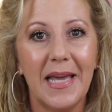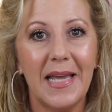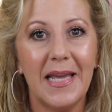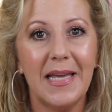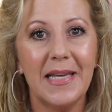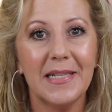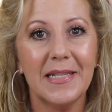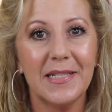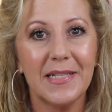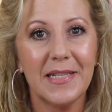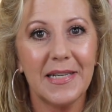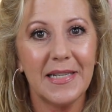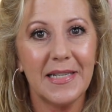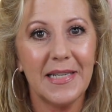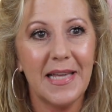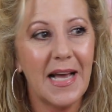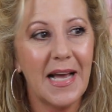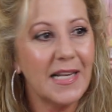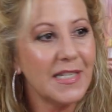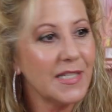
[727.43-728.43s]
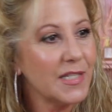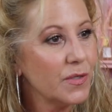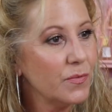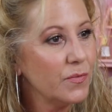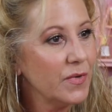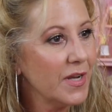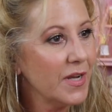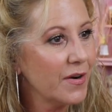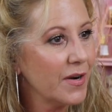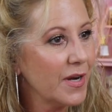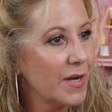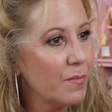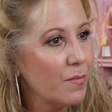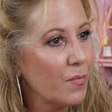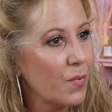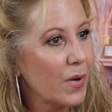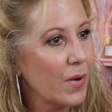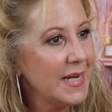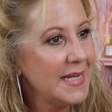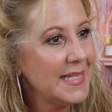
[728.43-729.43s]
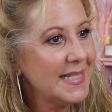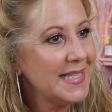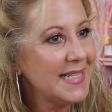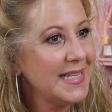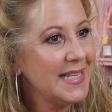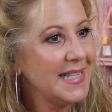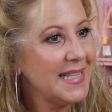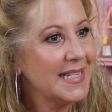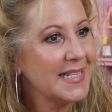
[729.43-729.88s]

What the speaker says: And yeah, so we are embracing